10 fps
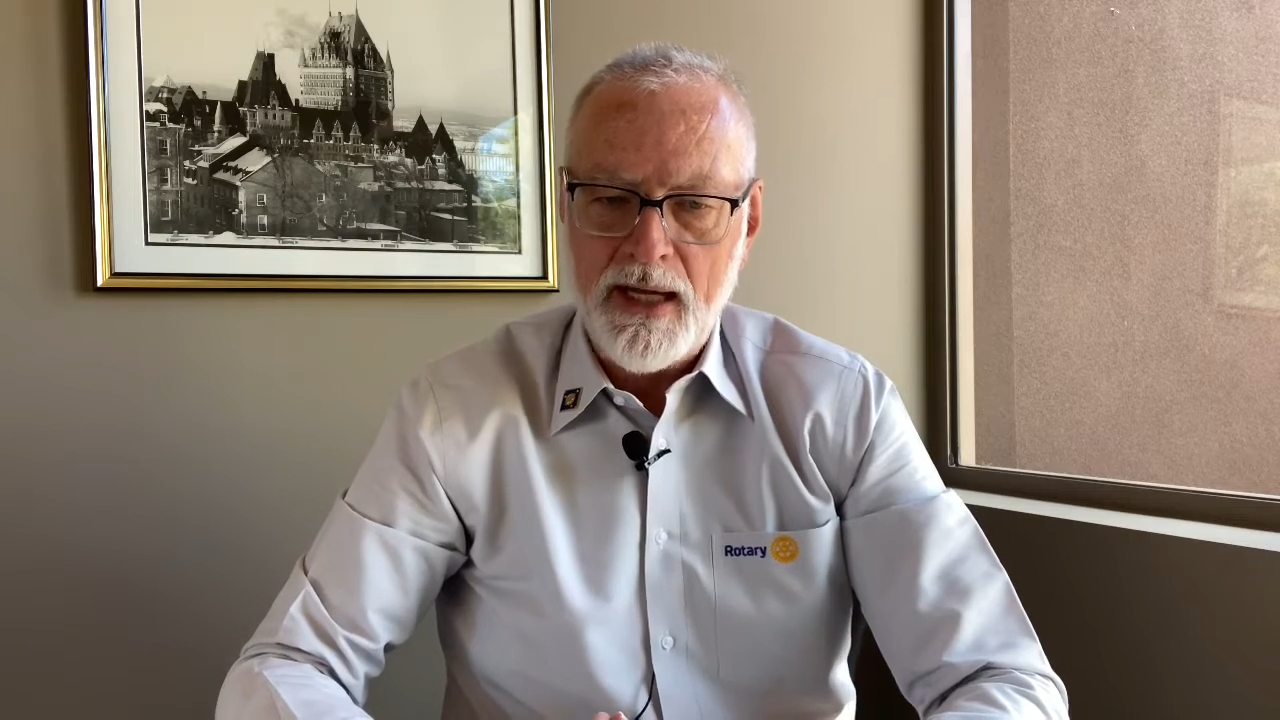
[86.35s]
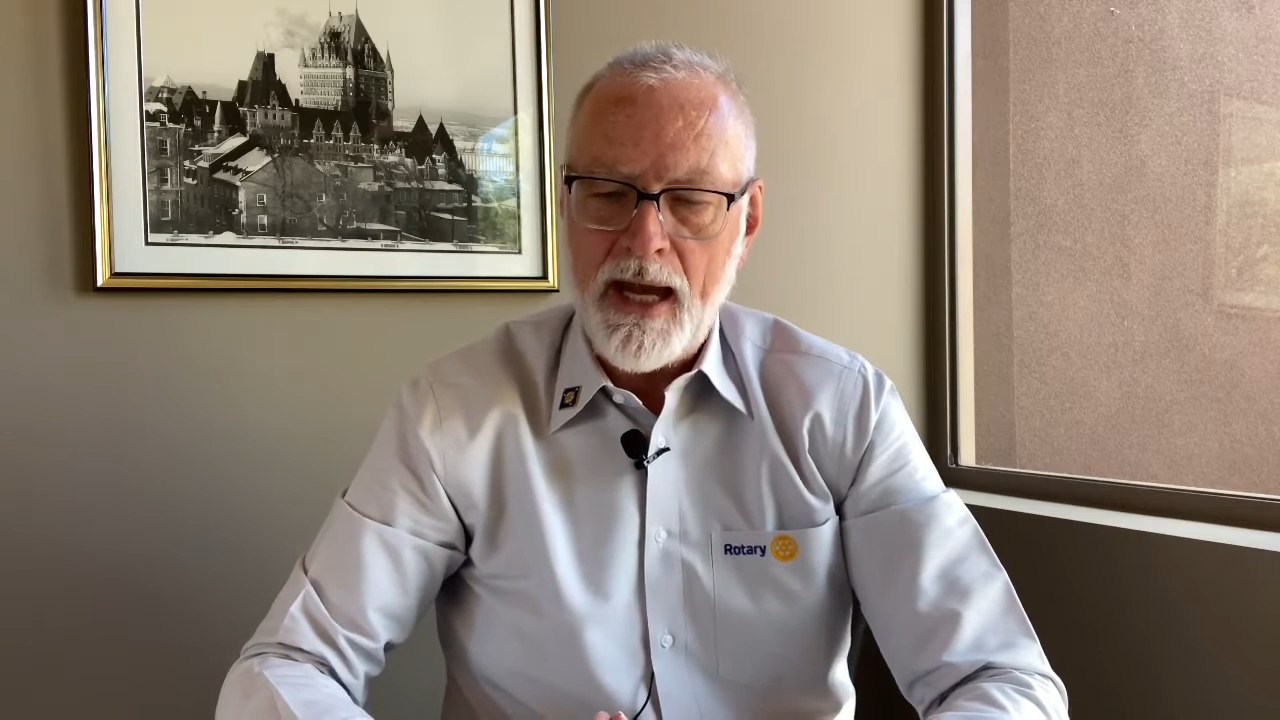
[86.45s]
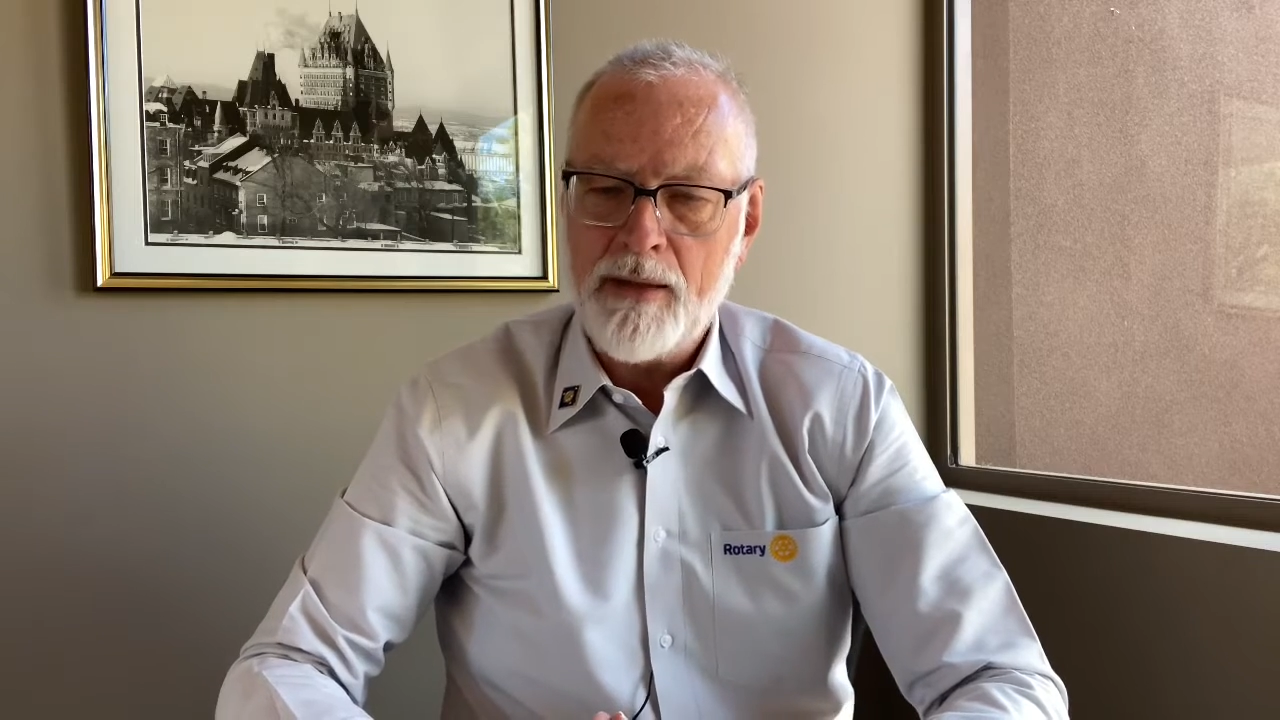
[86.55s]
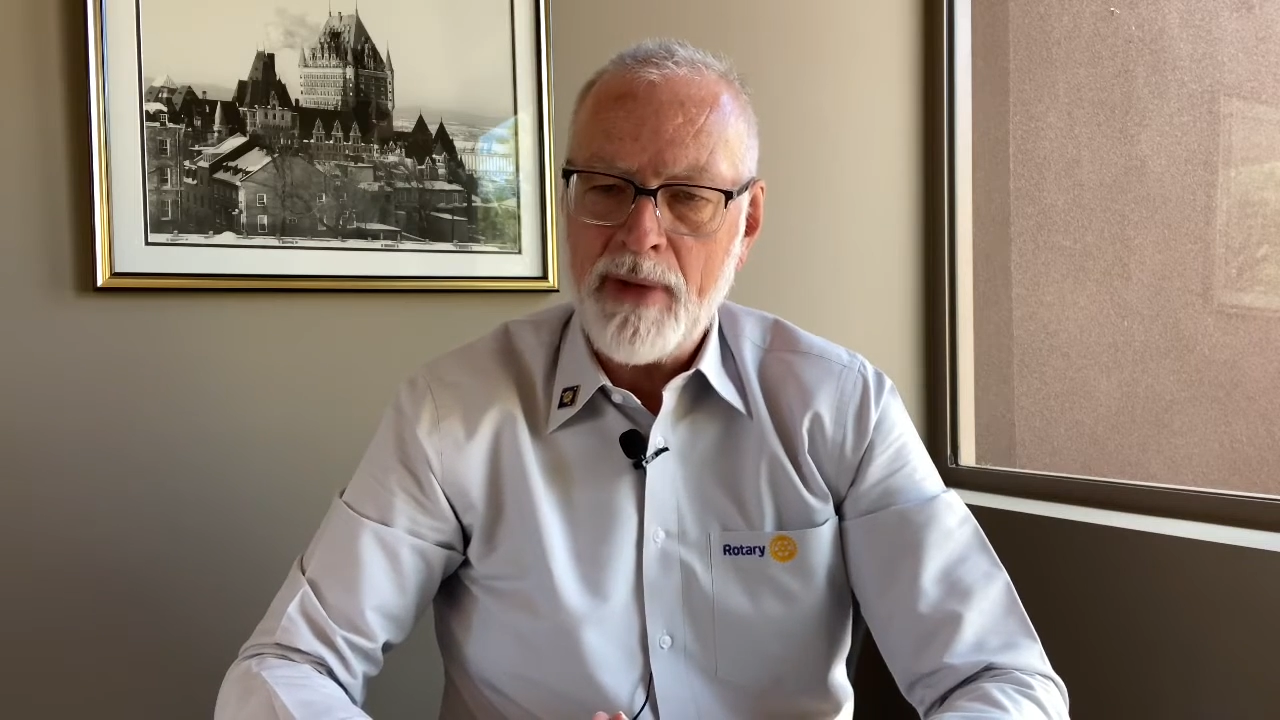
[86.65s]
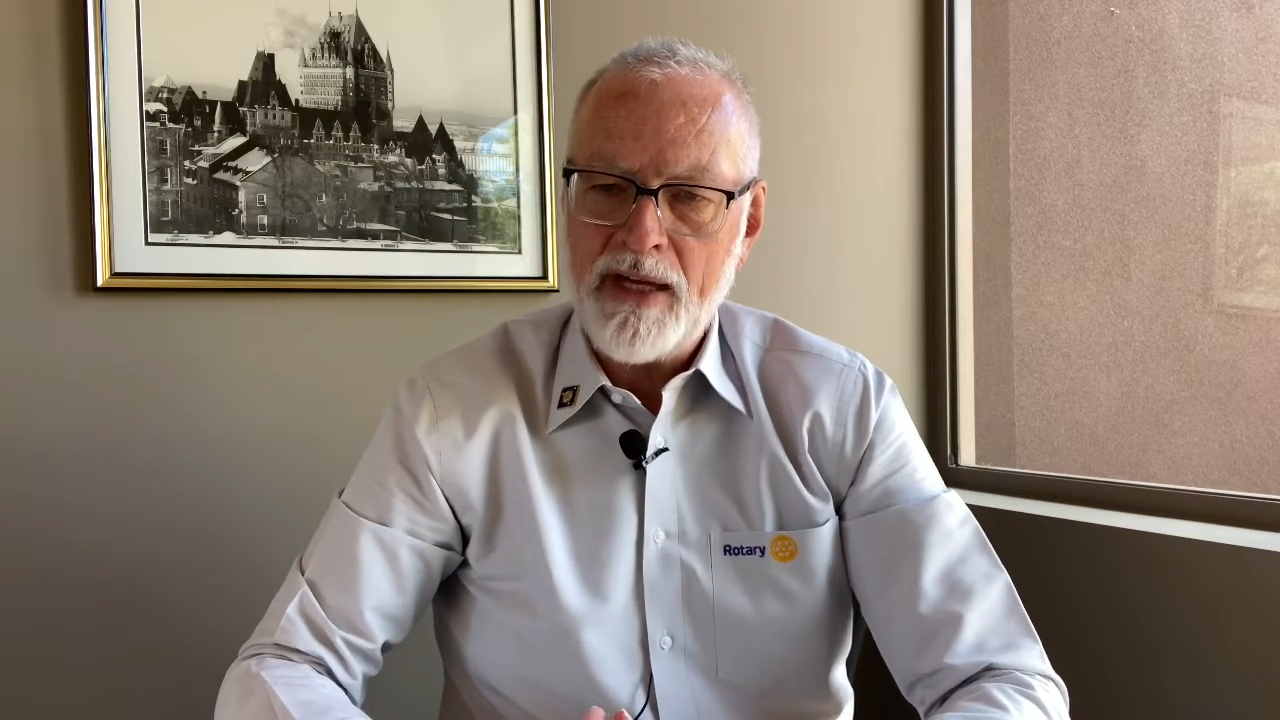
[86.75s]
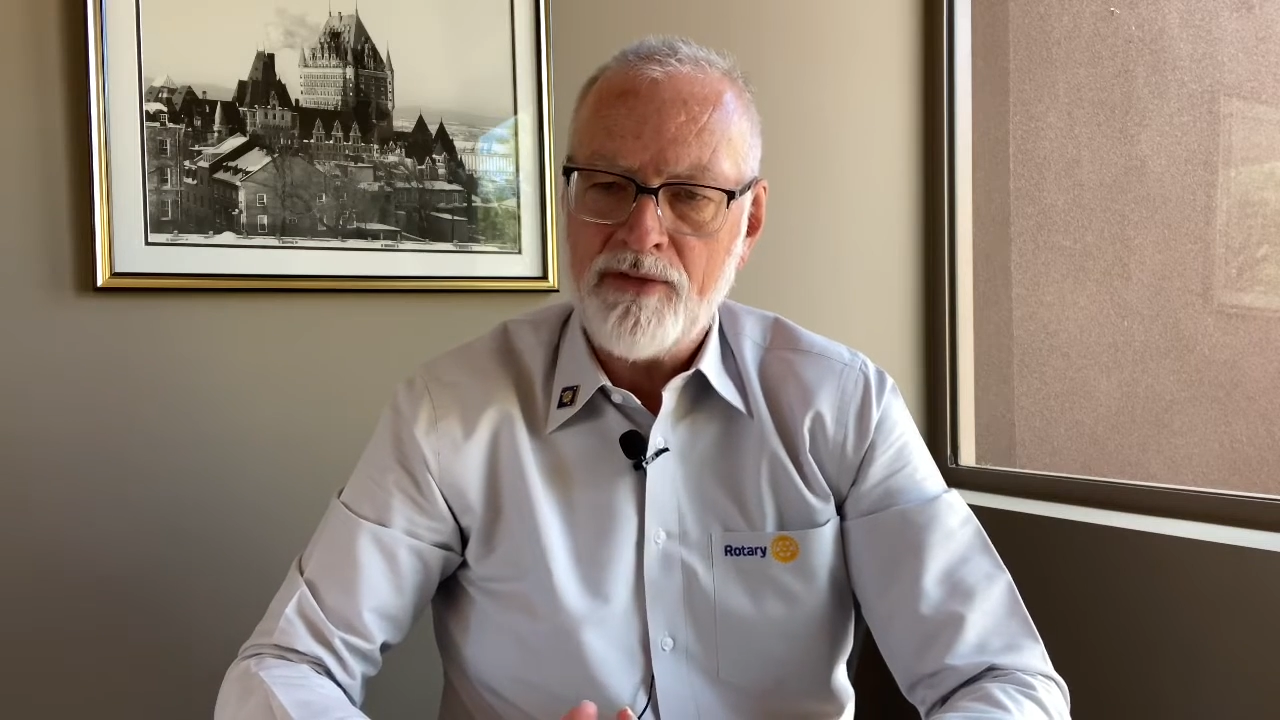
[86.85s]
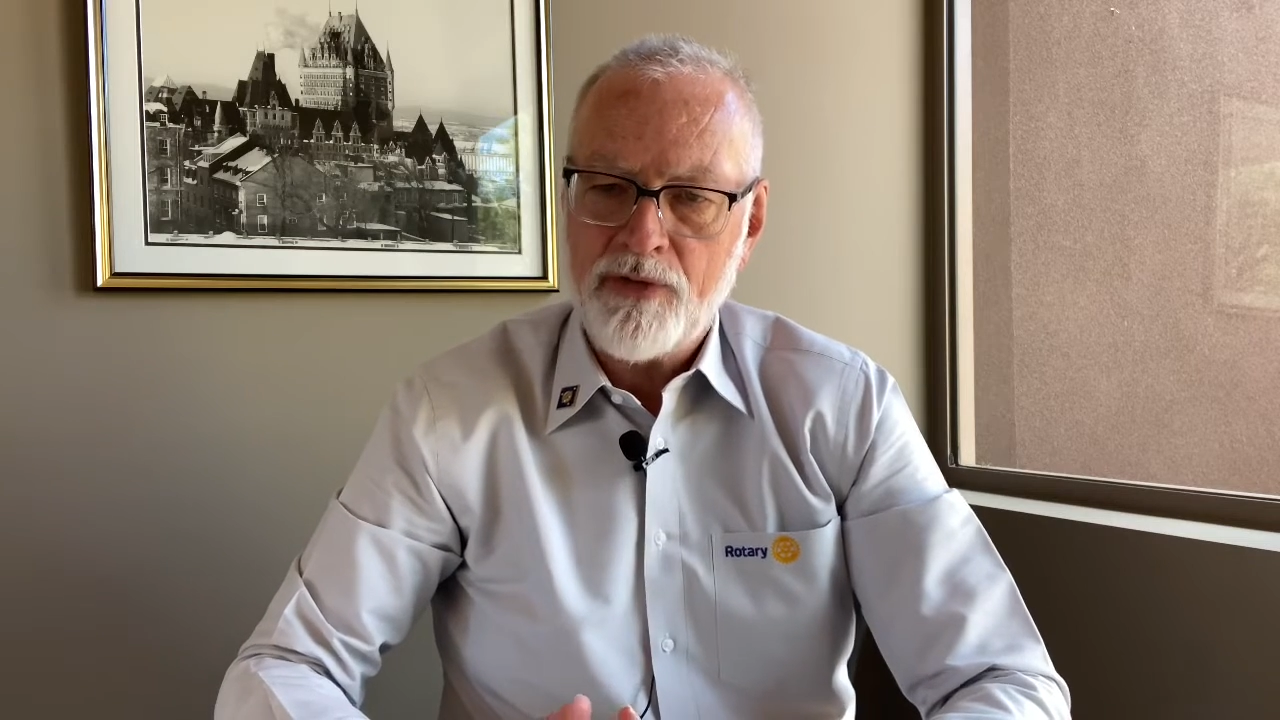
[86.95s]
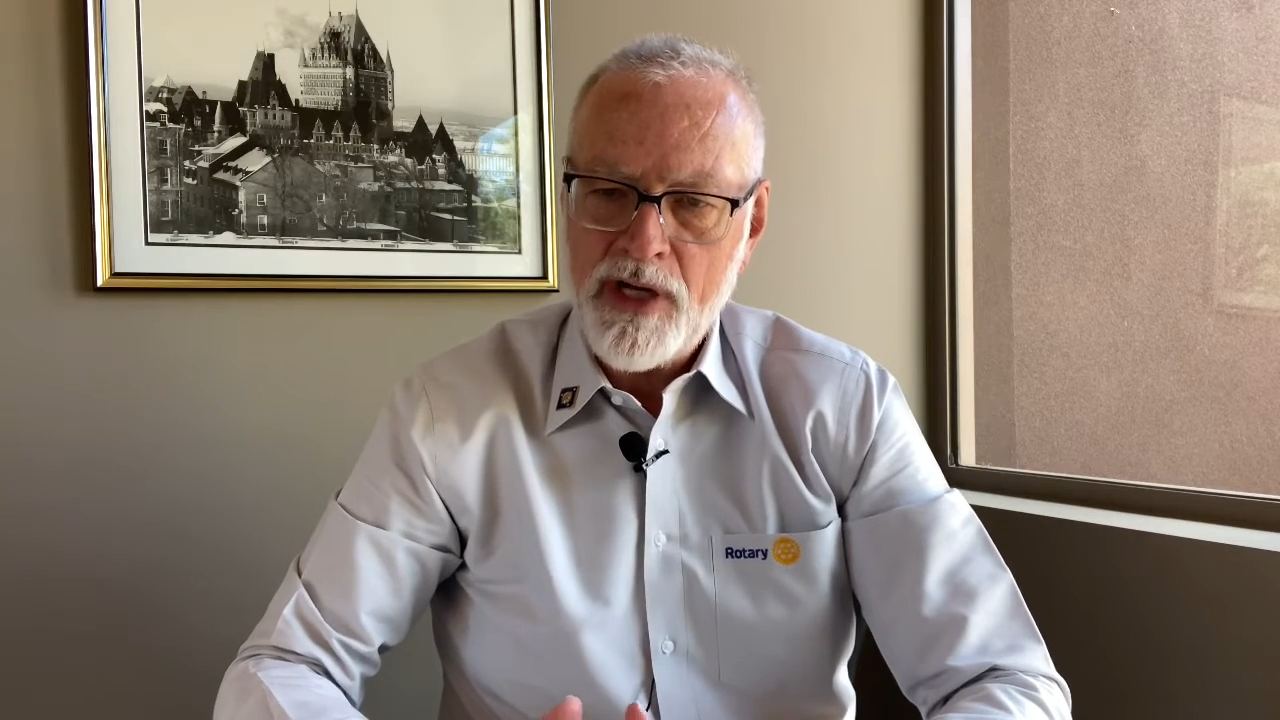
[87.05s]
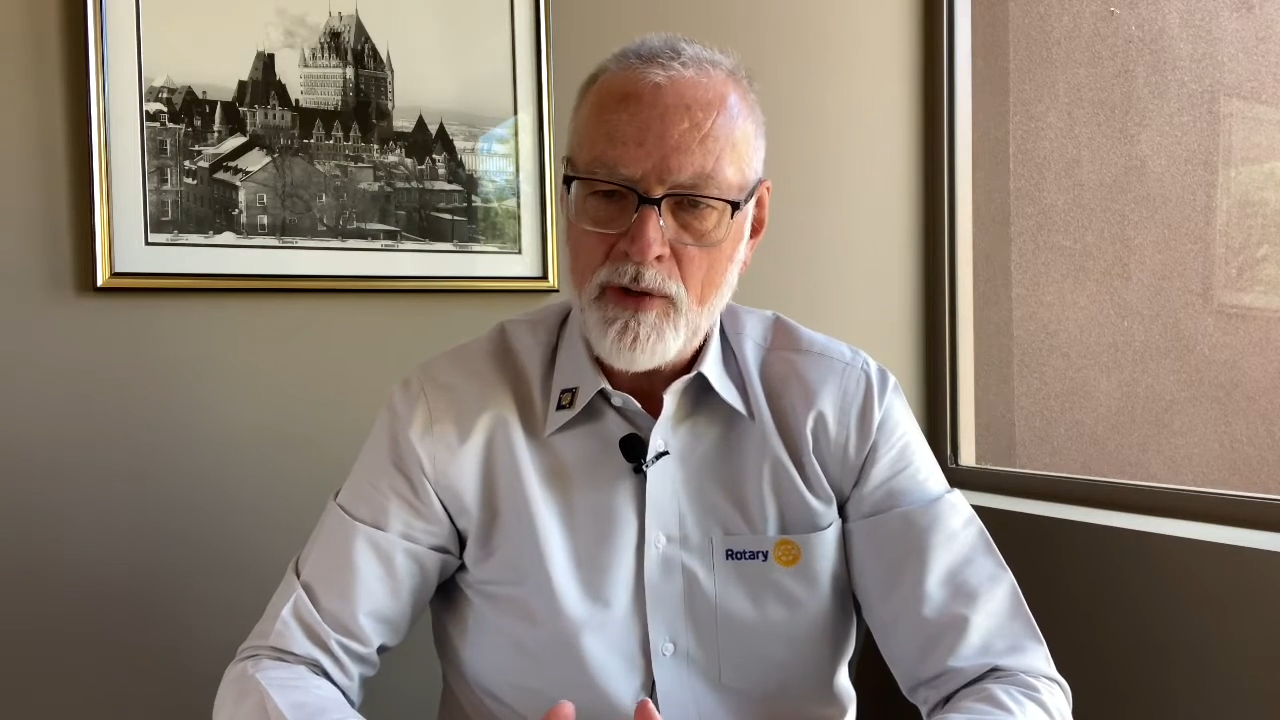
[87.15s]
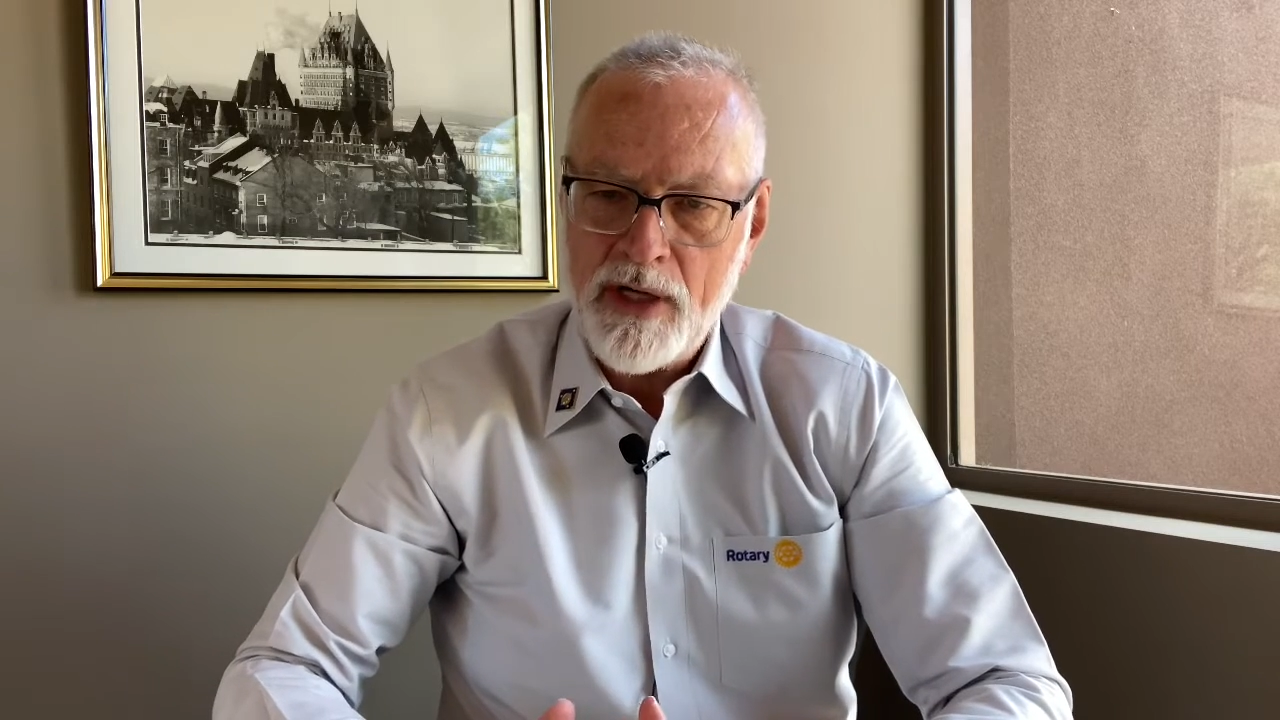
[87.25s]
and made
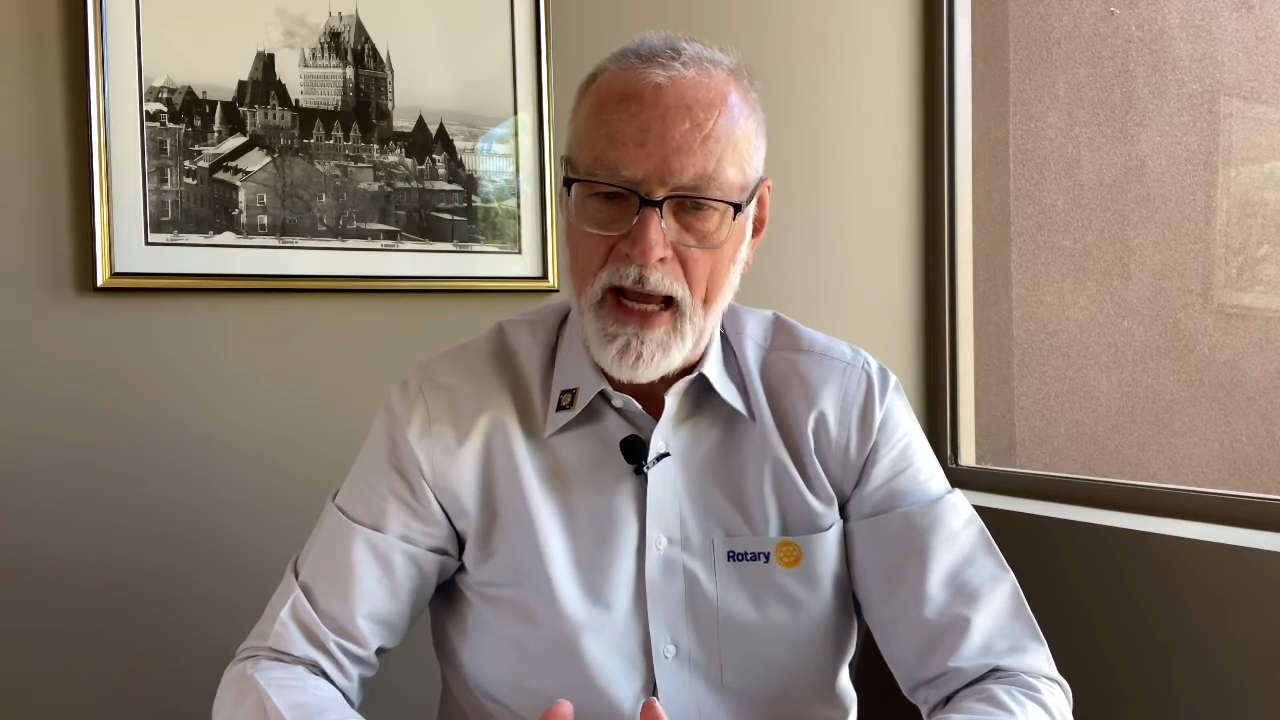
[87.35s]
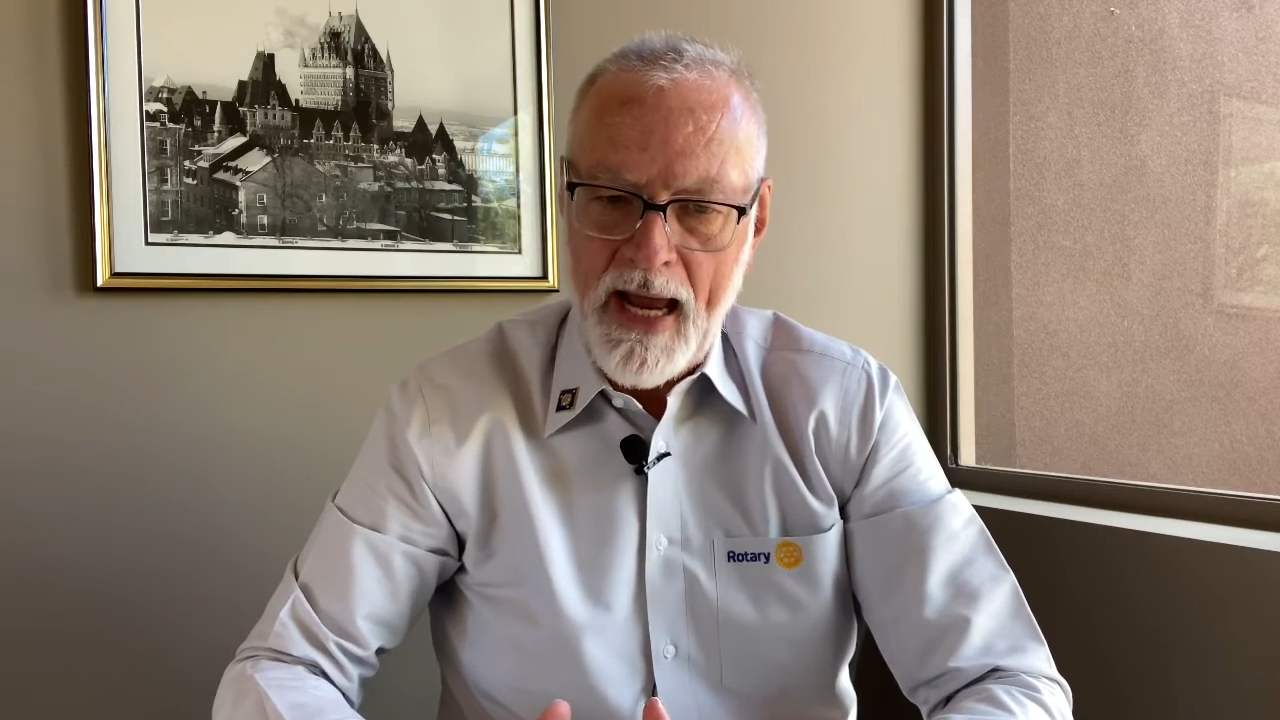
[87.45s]
frequent